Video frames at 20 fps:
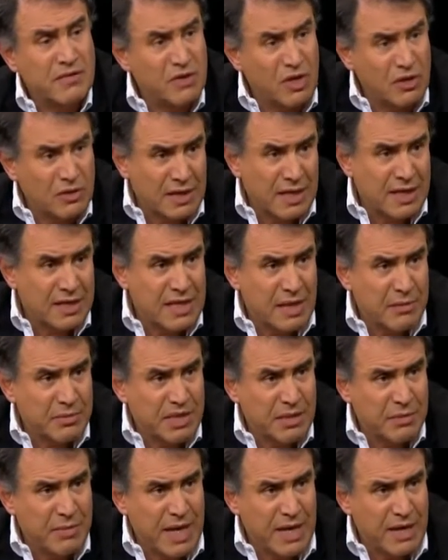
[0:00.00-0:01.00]
They have not cleaned up
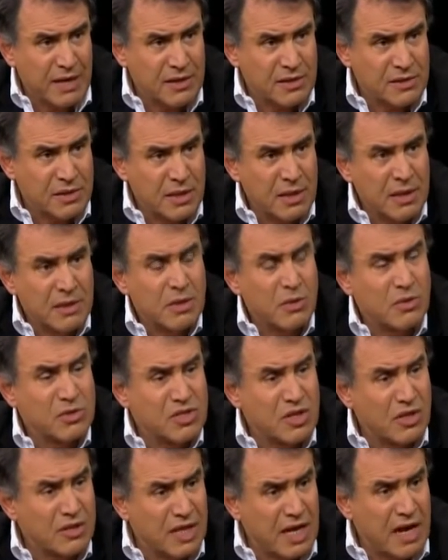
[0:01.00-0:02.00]
their banks. There
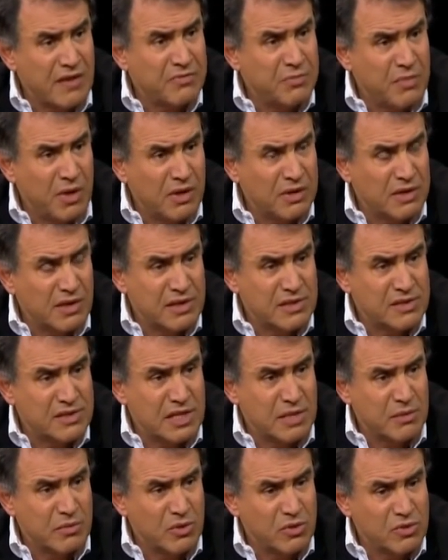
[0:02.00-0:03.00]
was not enough monetary
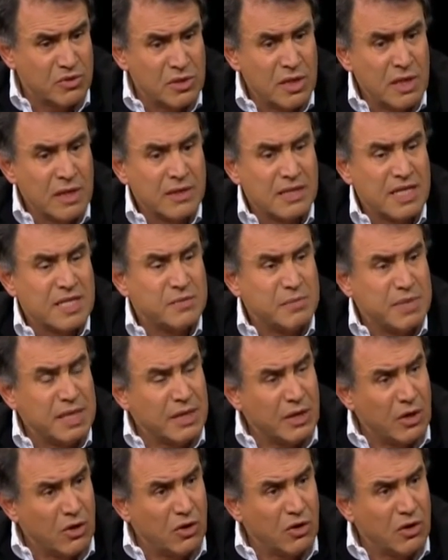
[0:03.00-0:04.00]
stimulus. There's
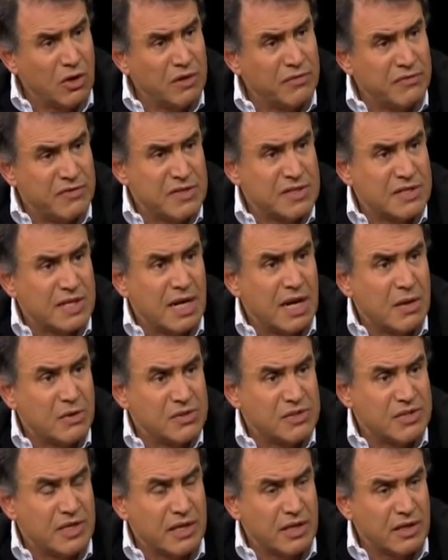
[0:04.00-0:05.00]
been early fiscal
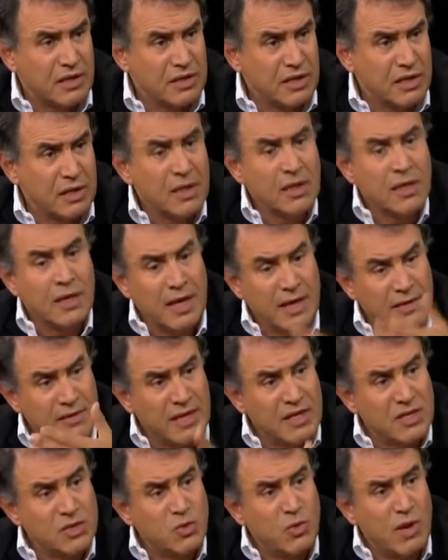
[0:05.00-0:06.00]
austerity, and
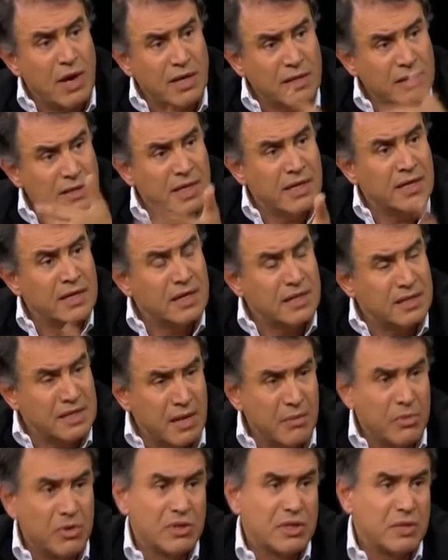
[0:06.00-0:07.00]
that's why they're in a
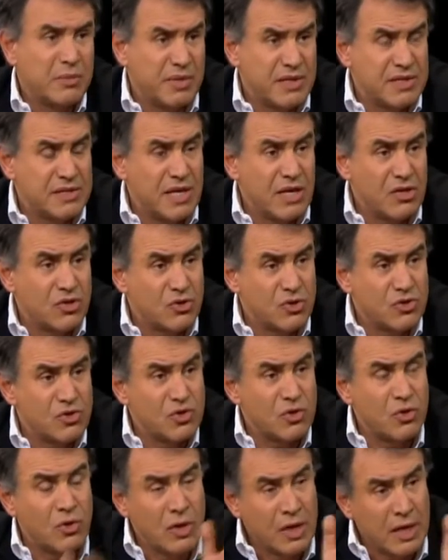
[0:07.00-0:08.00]
double-dip recession.
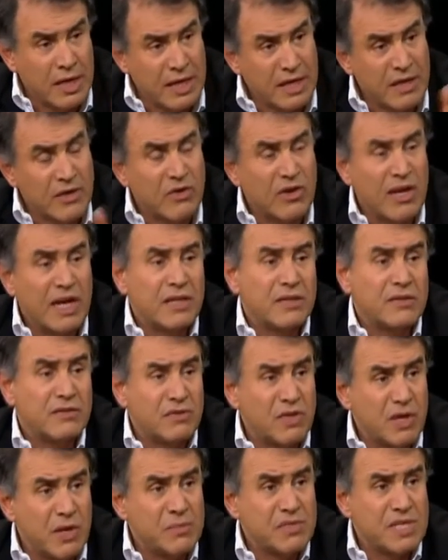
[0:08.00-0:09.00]
So in
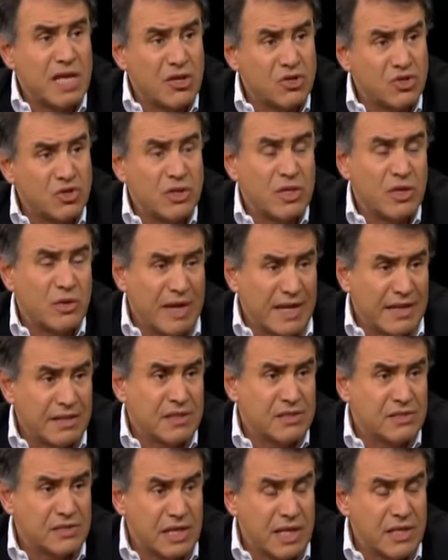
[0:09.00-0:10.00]
relative terms, actually, the
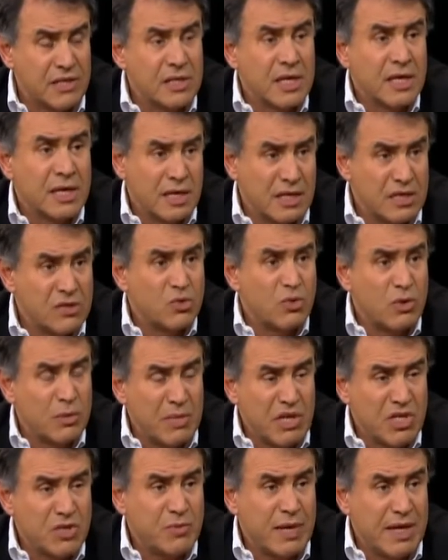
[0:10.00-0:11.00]
United States is
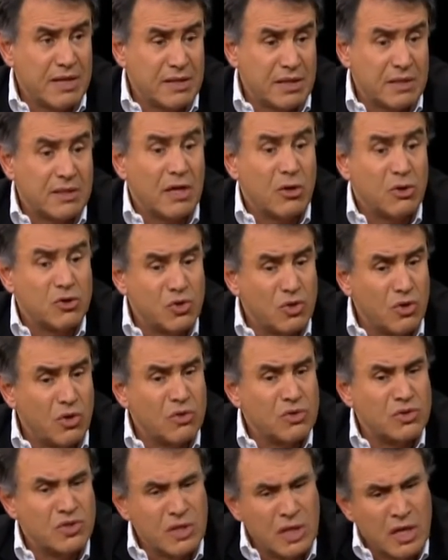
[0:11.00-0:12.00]
doing much better. There are
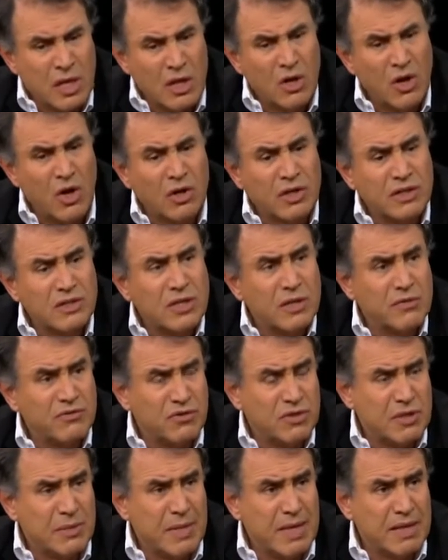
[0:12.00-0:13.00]
also longer-term
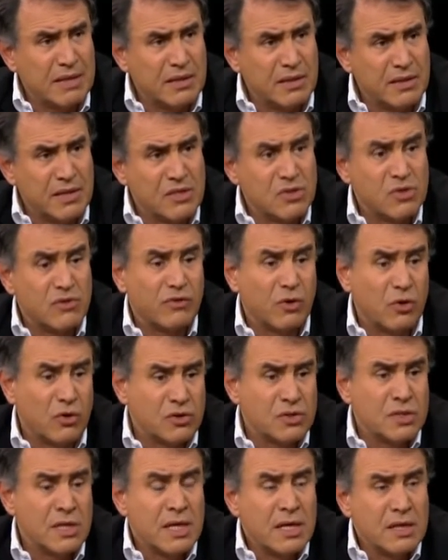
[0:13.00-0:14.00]
fundamental things. Of
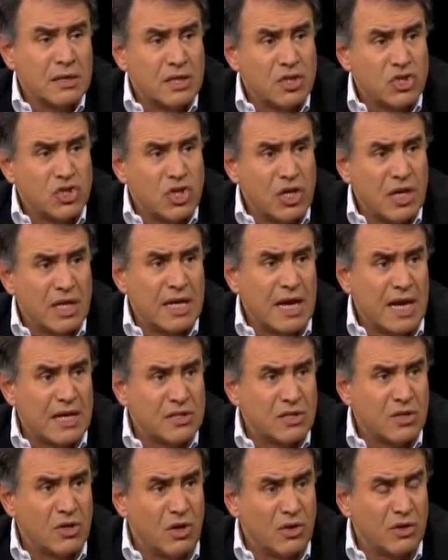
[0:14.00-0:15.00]
course, the shale
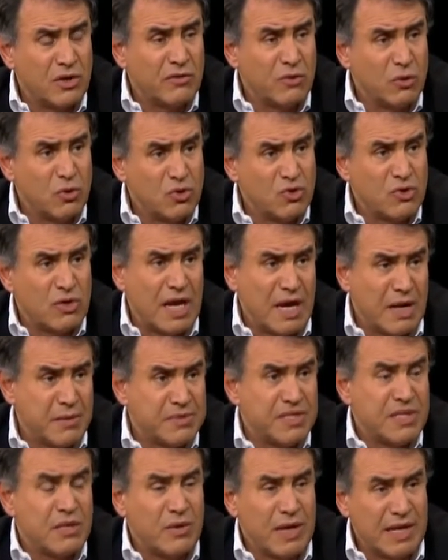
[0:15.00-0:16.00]
gas and oil revolution
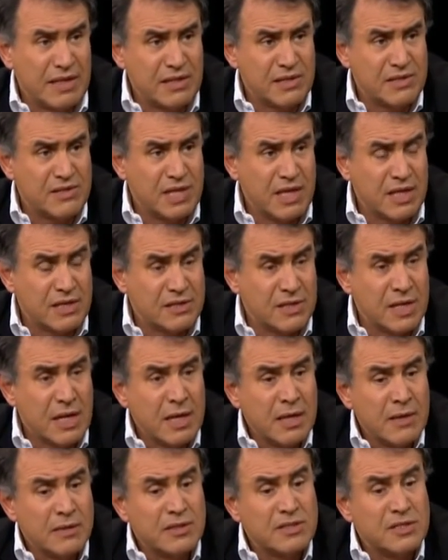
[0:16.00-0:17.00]
helps the United States.
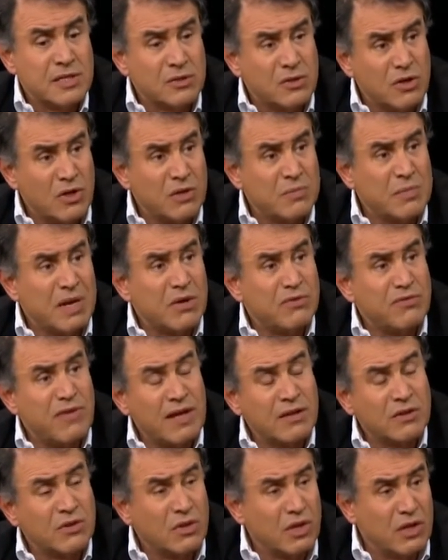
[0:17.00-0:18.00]
There is a third
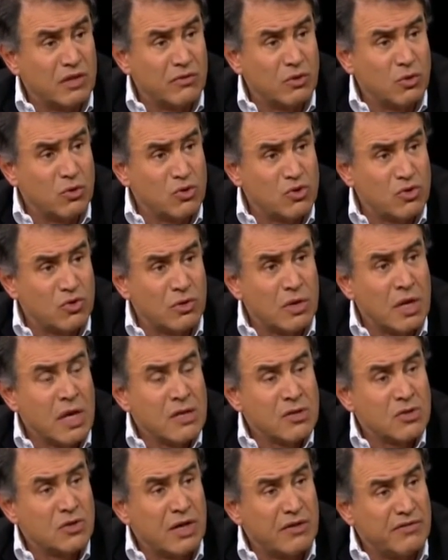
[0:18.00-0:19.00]
manufacturing revolution.
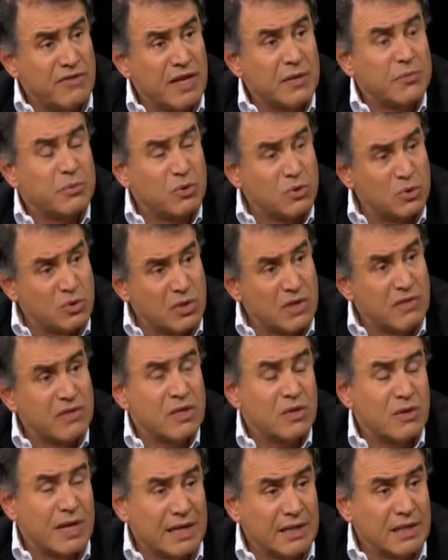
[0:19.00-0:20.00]
It's going to affect productivity in
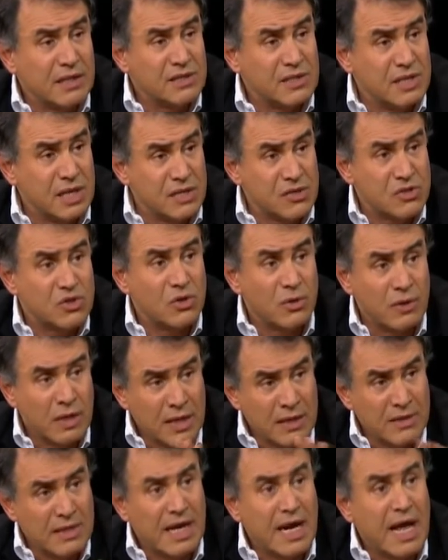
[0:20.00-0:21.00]
the United States. So
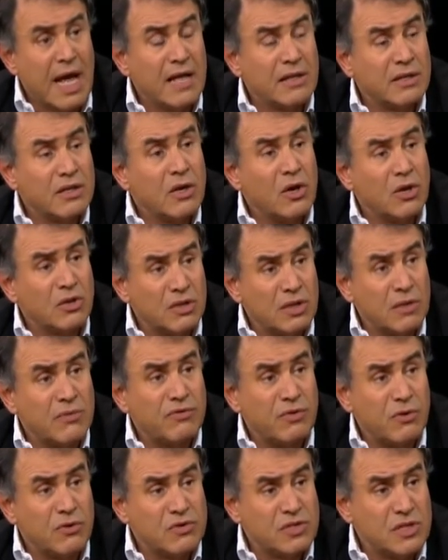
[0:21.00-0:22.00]
there are other long-term
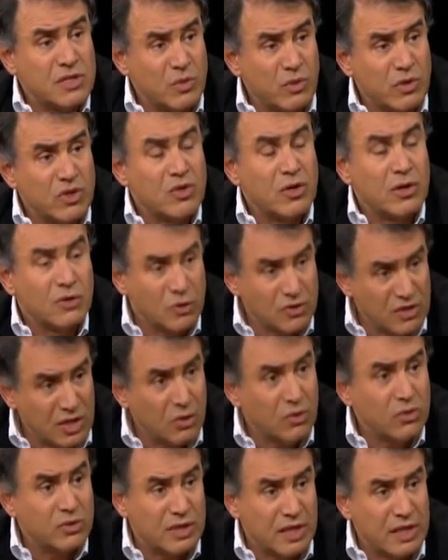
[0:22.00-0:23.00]
forces in which... Those are
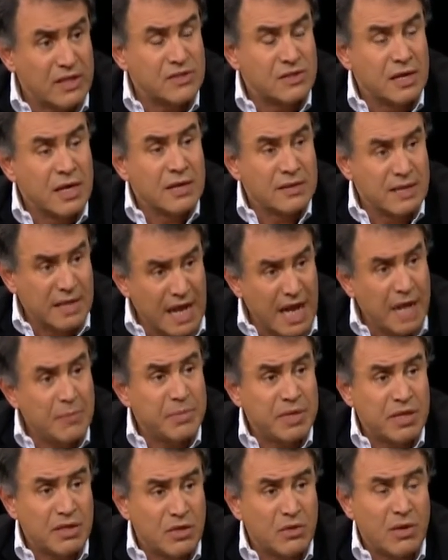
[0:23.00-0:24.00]
good things. They're
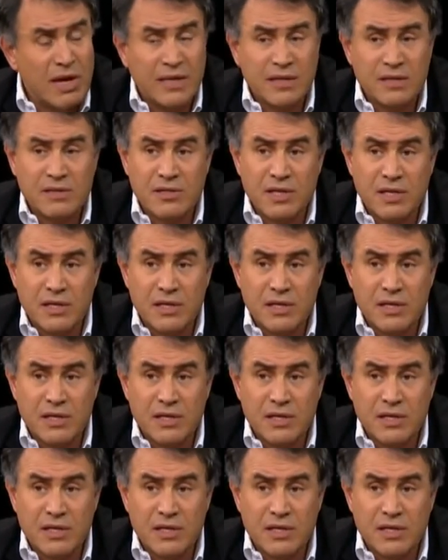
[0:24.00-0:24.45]
helping the United